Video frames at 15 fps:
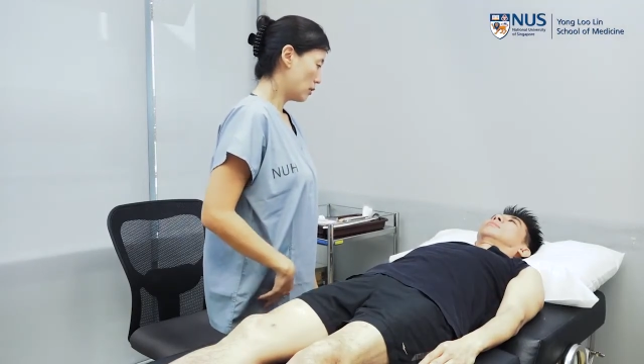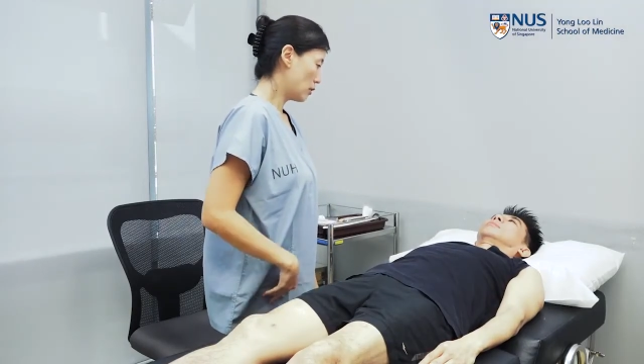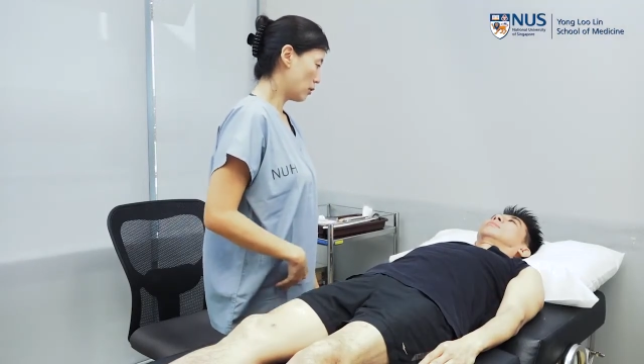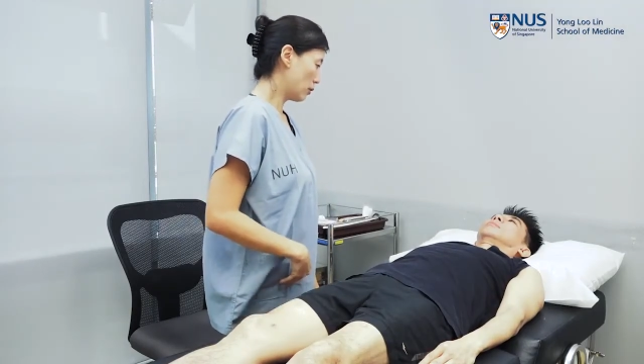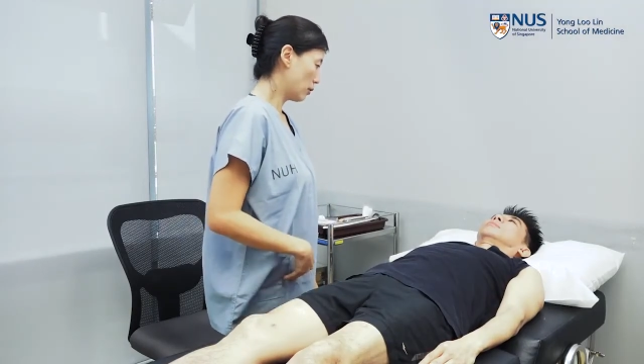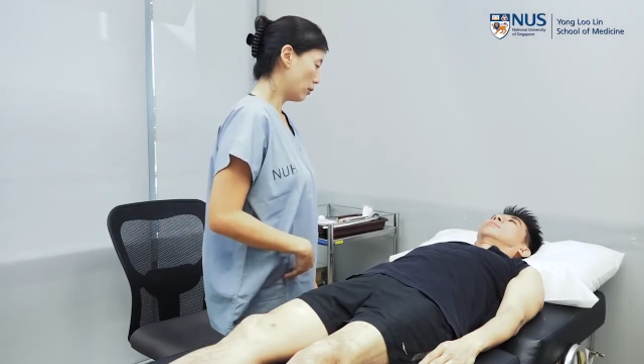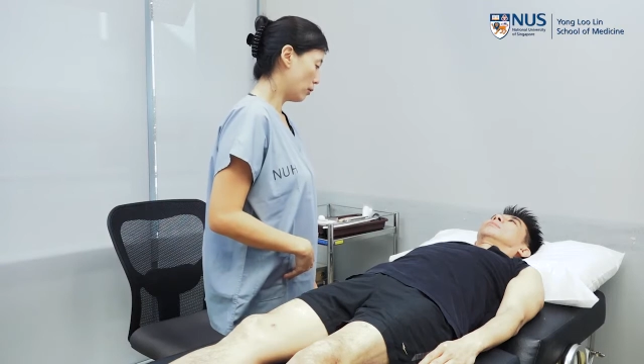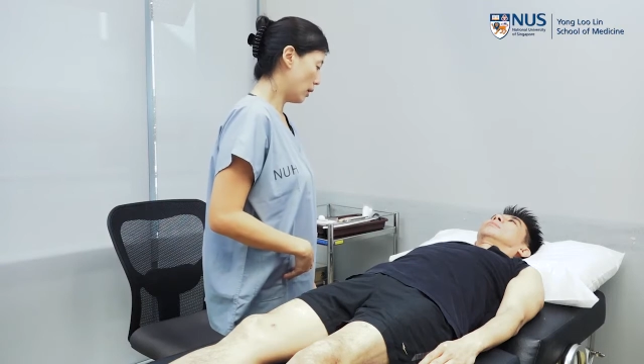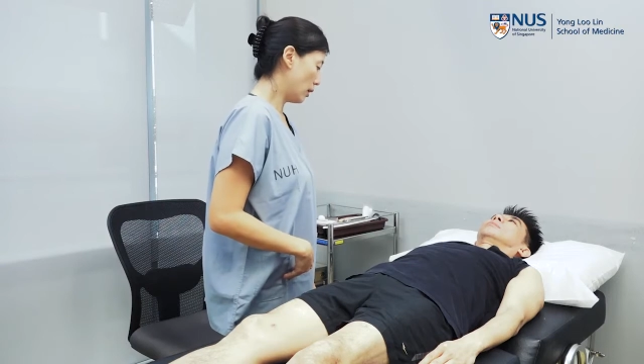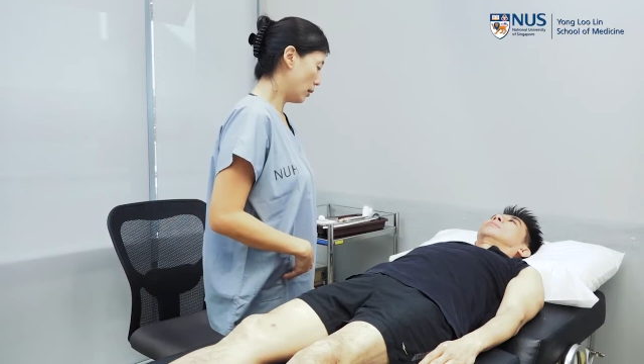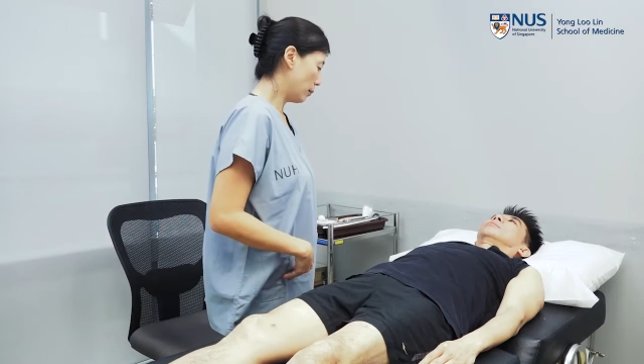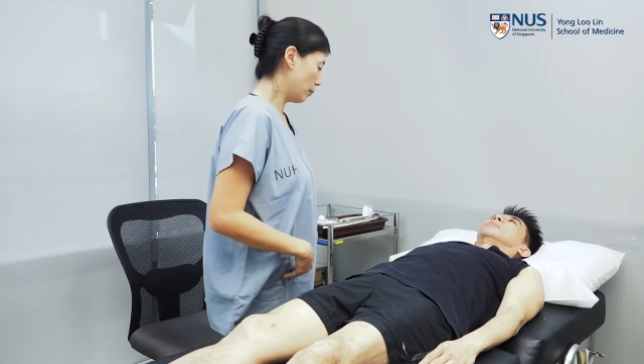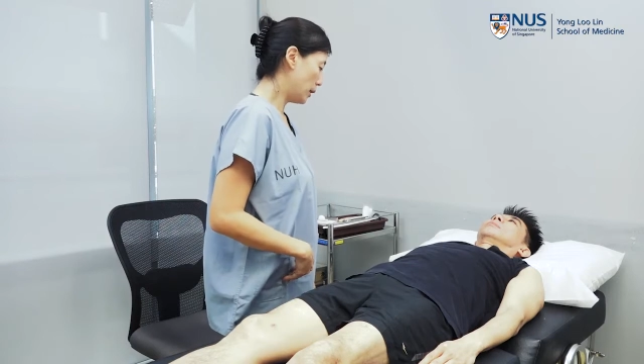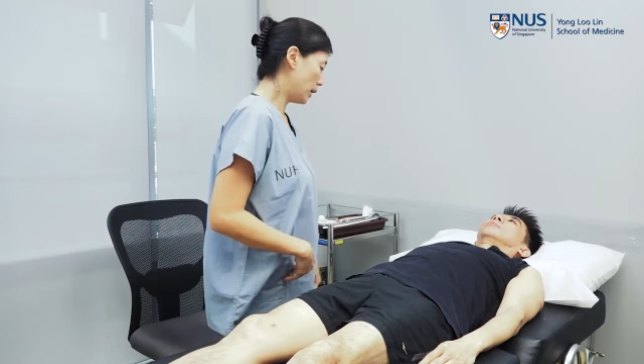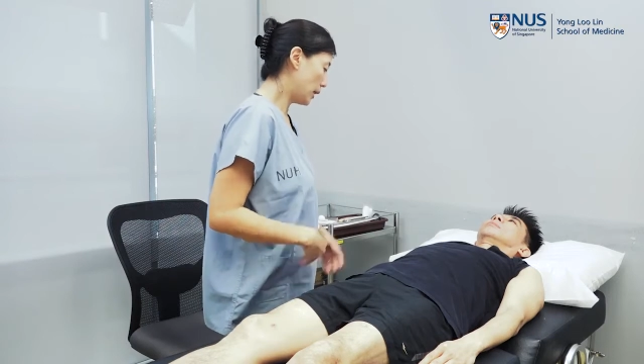So
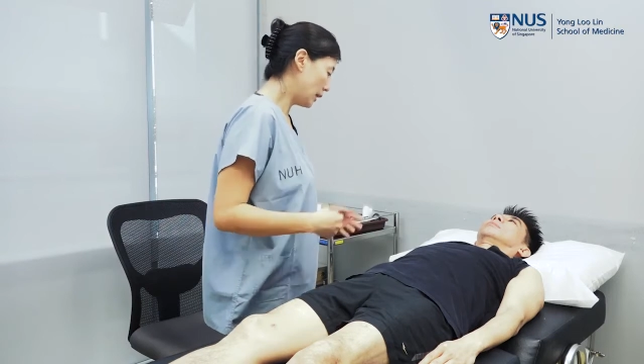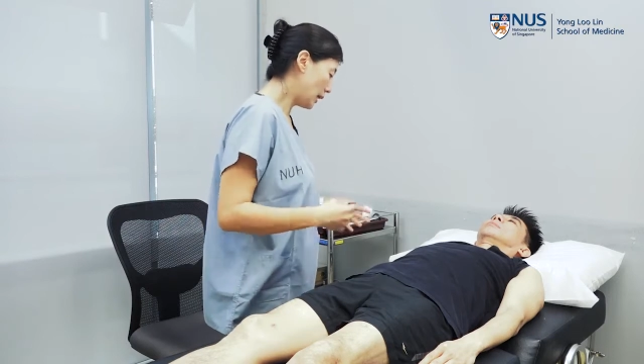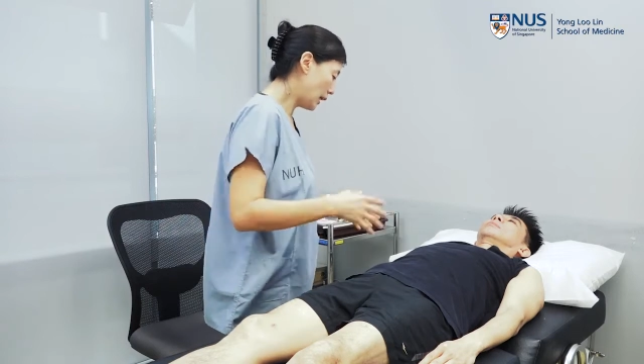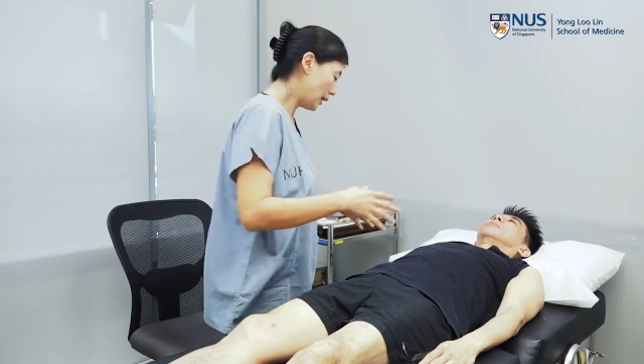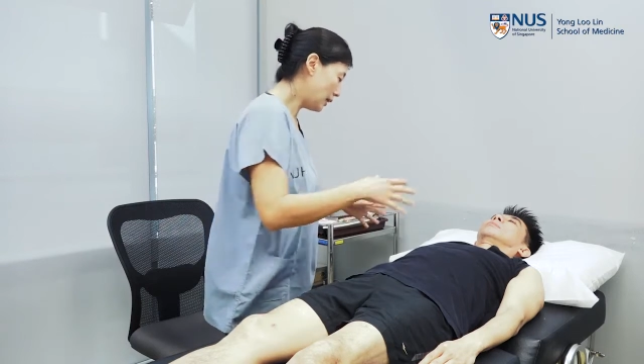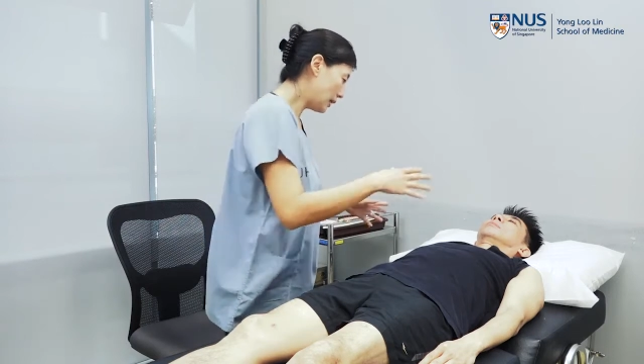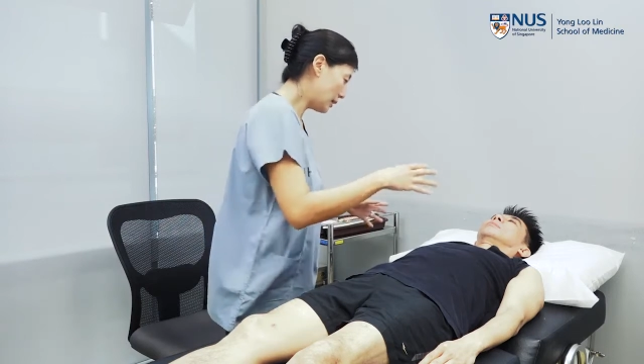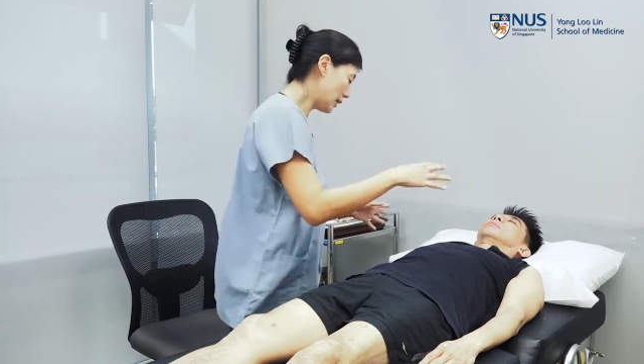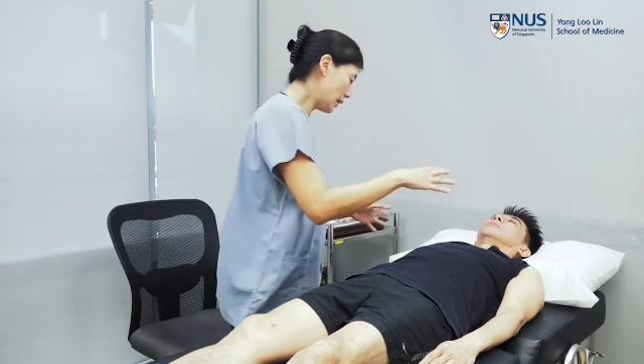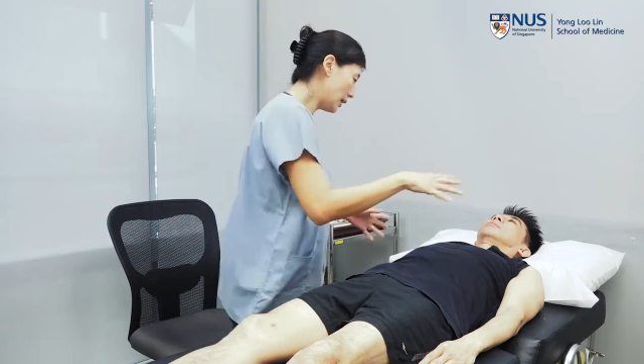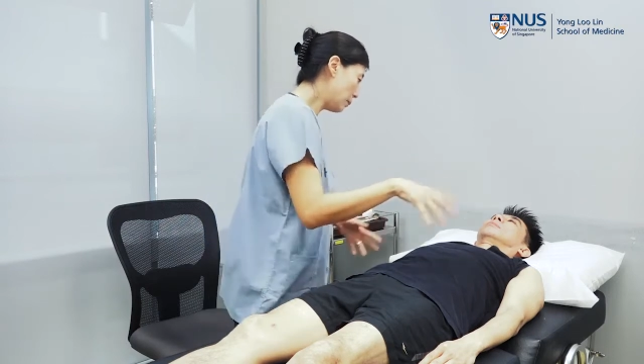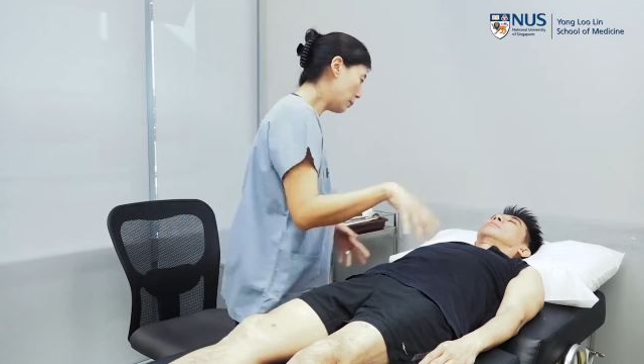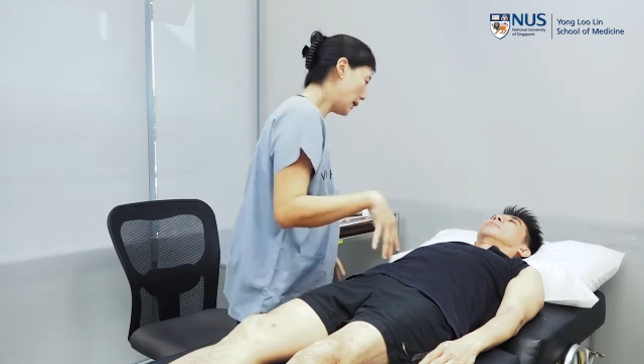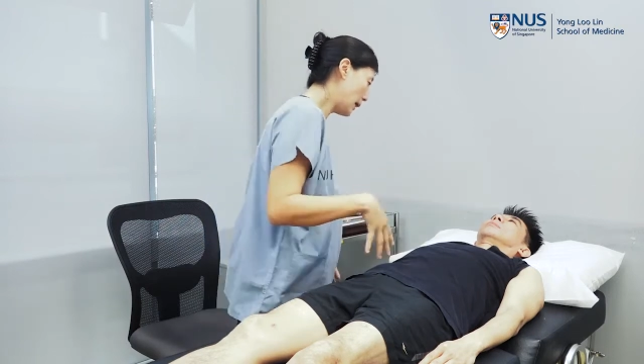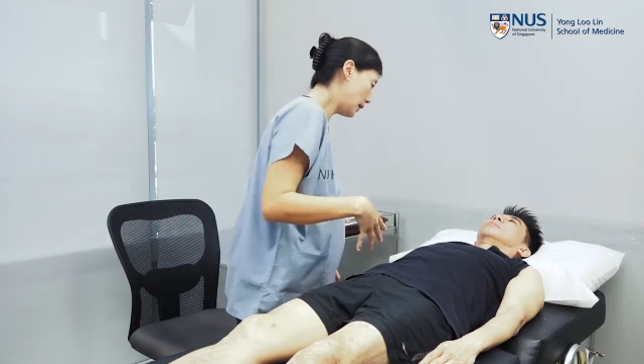um, Peter, there any, is there
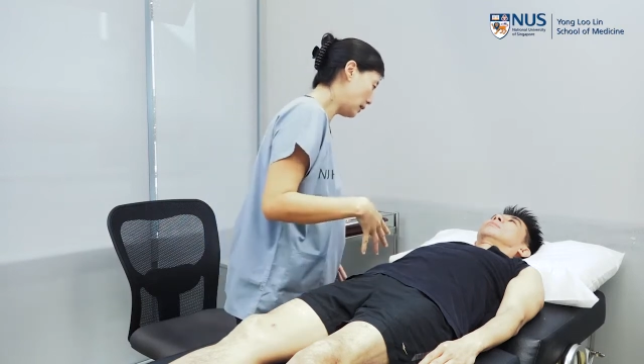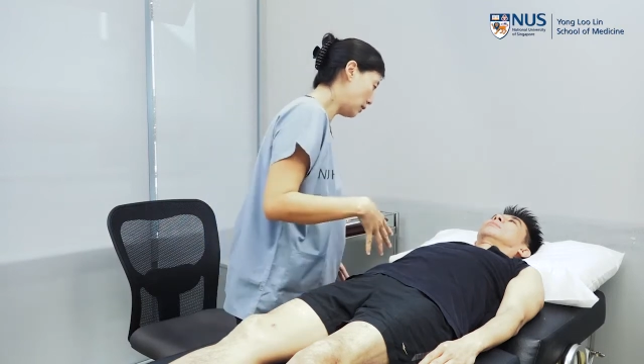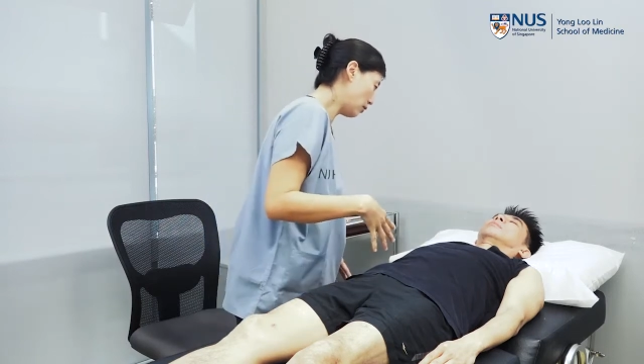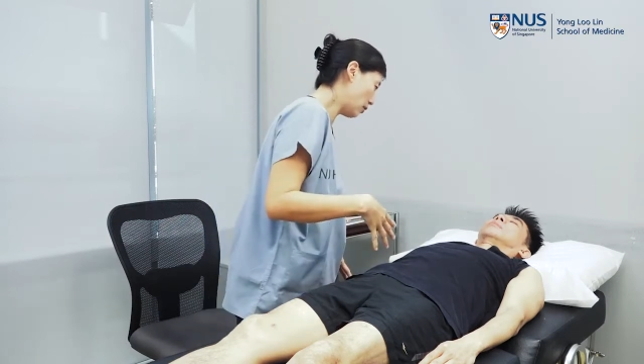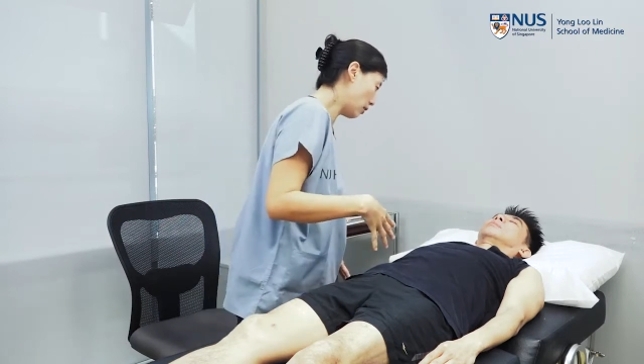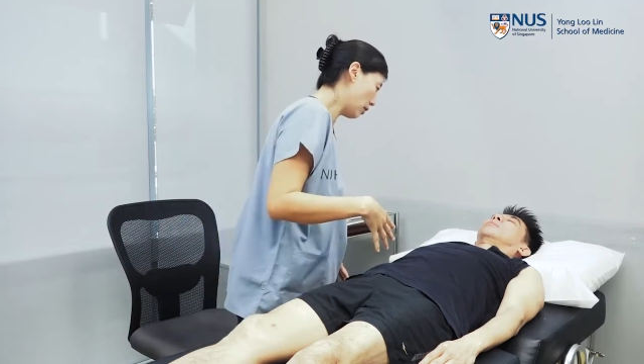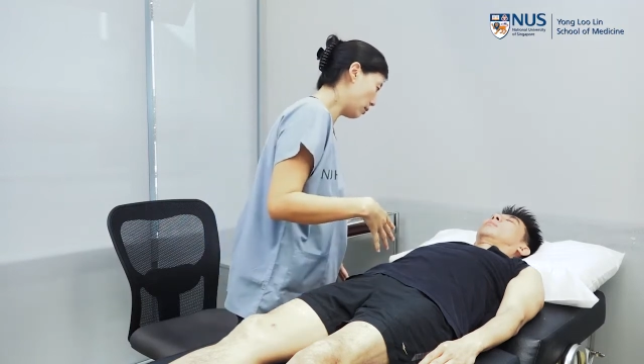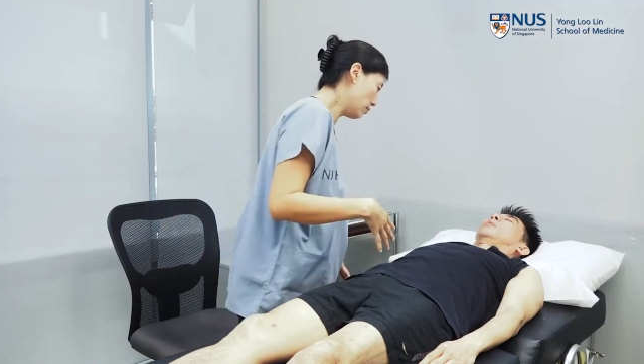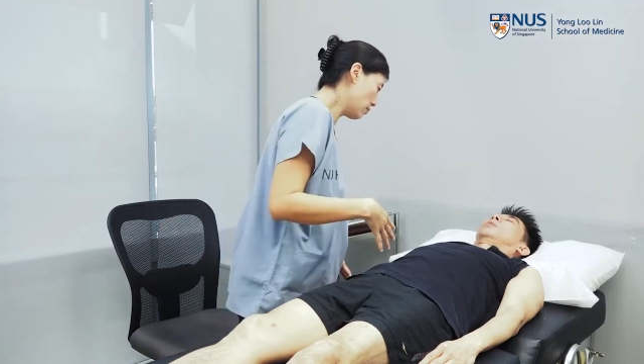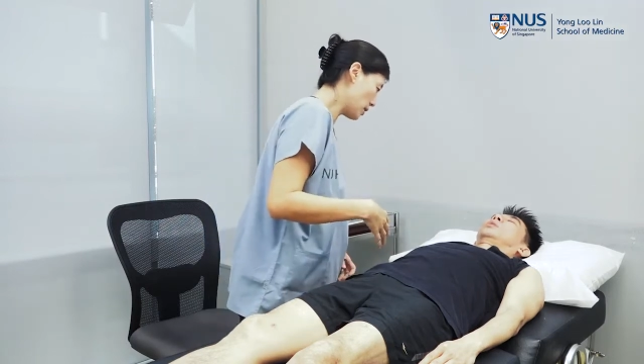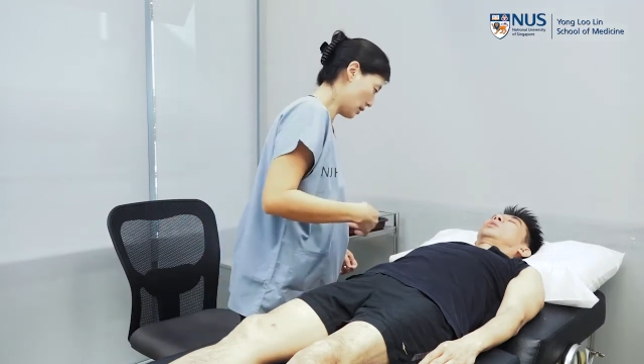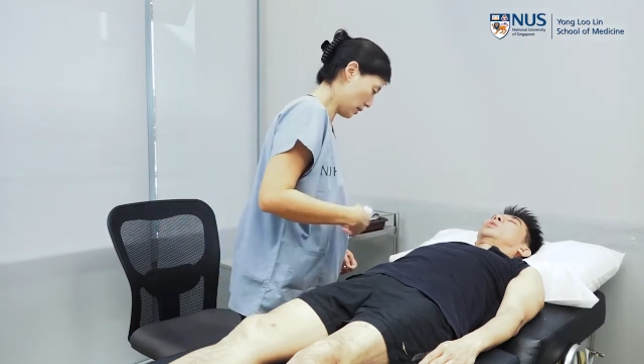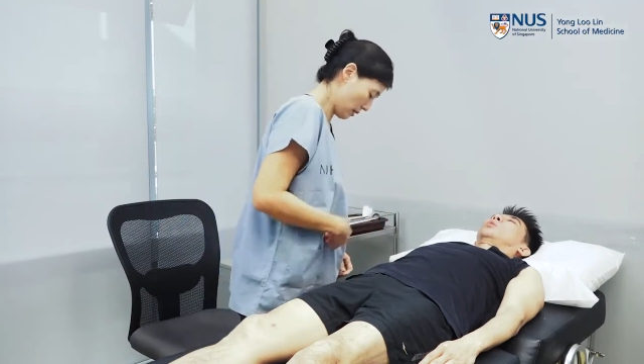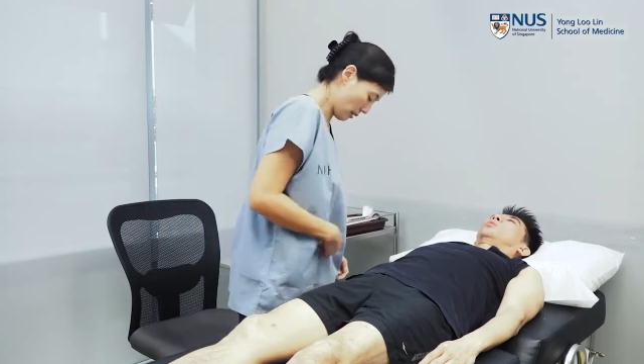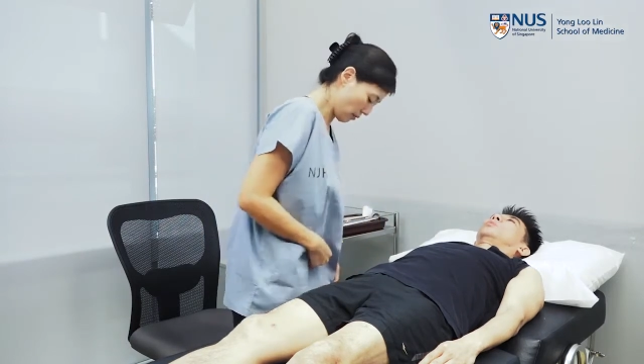any pain in your arms?